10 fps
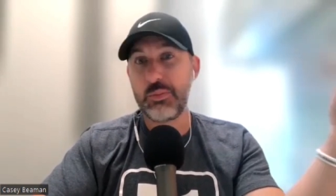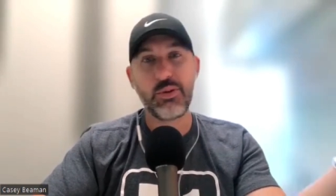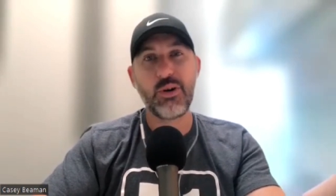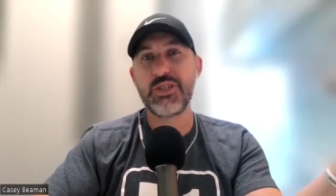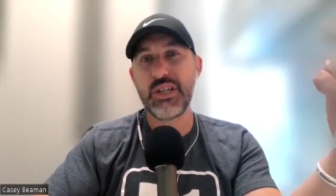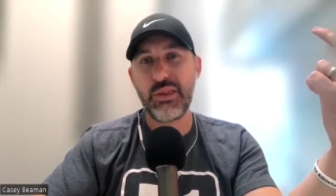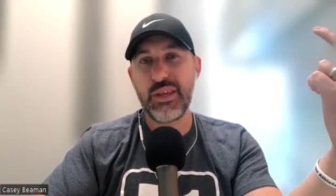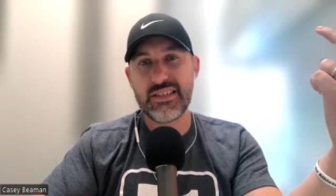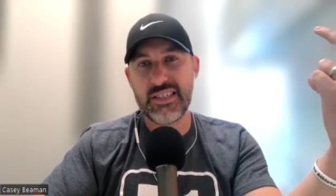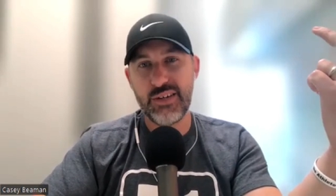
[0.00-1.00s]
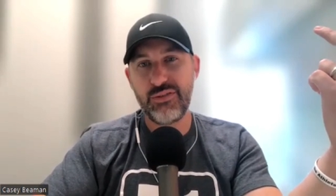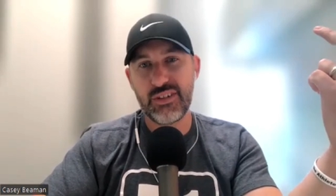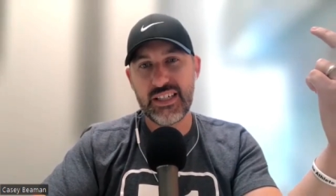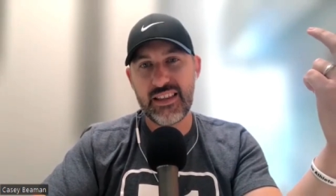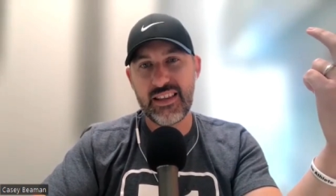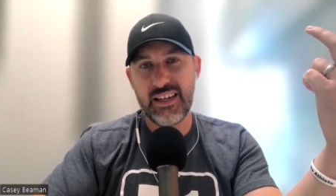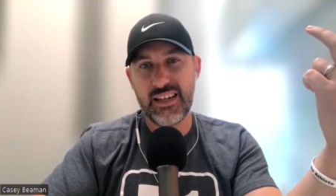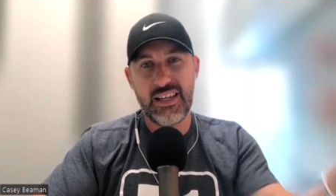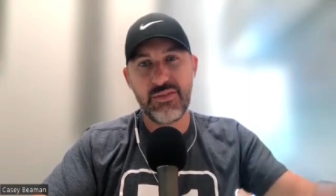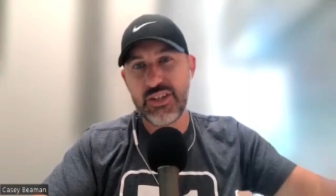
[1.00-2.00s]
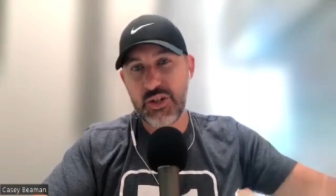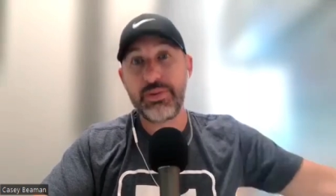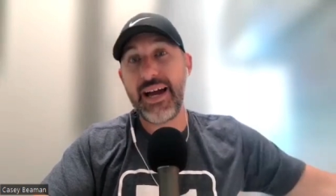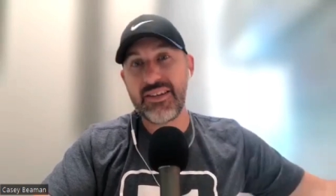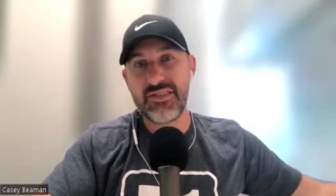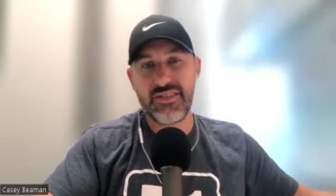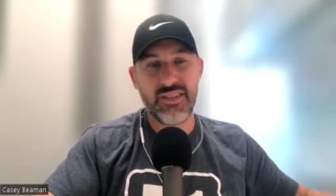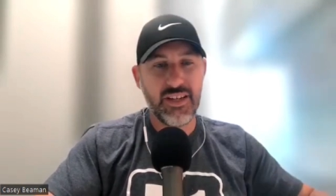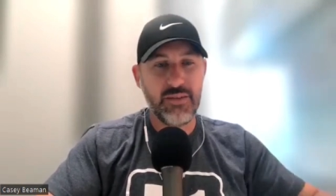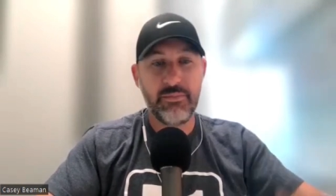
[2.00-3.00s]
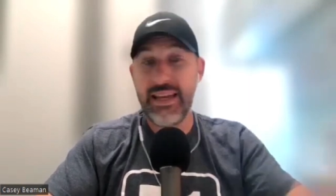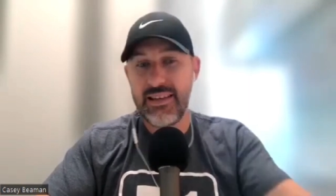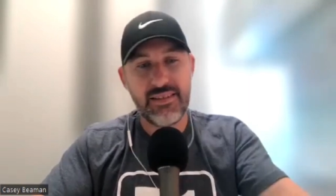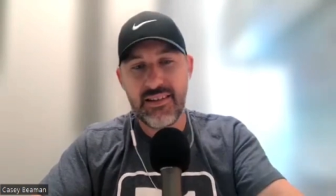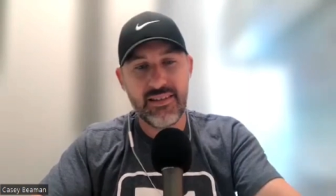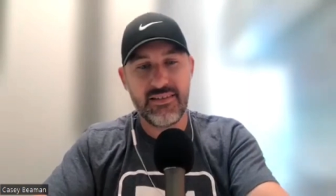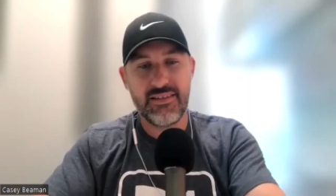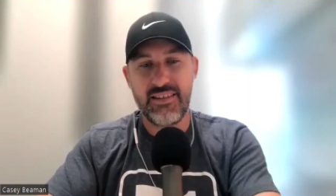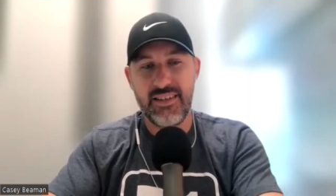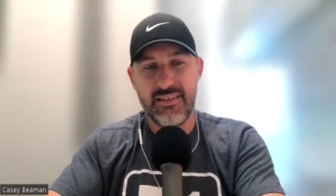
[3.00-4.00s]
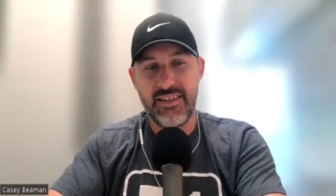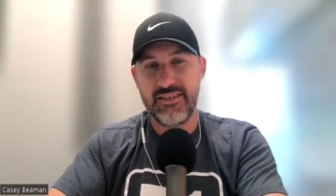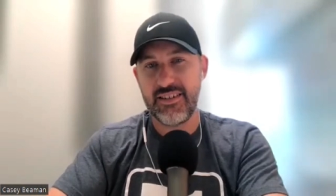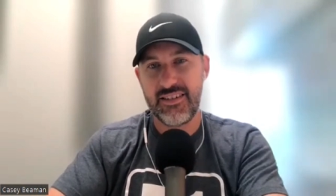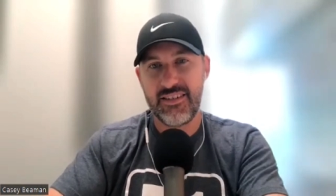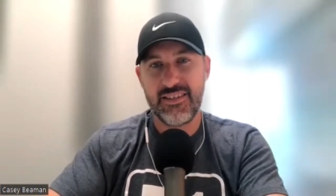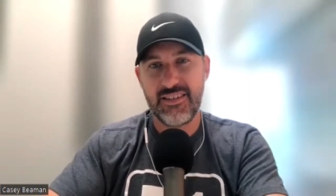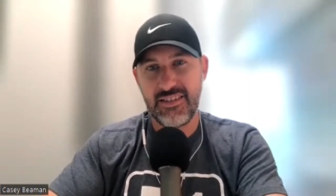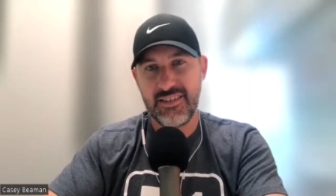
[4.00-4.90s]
are you approaching things differently than even in your past many seasons as an assistant?